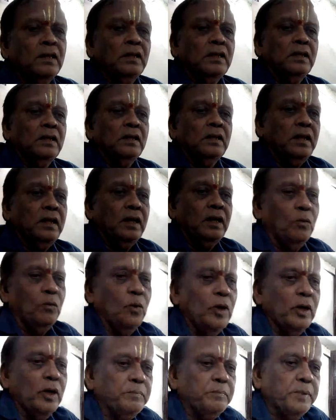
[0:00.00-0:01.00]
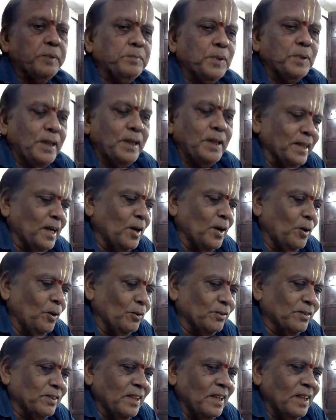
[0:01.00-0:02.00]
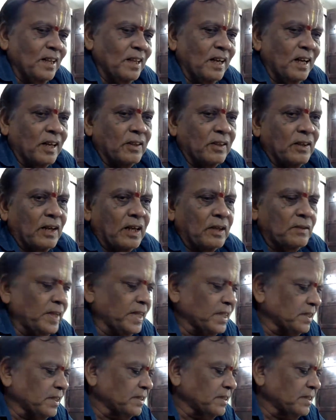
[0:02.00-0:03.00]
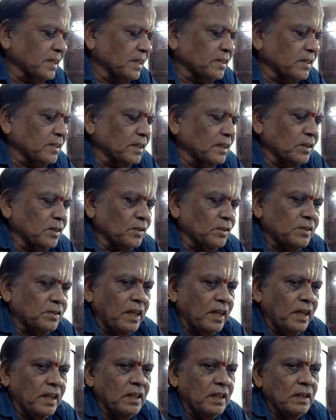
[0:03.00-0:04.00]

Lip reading: the old people in the house are always interested to see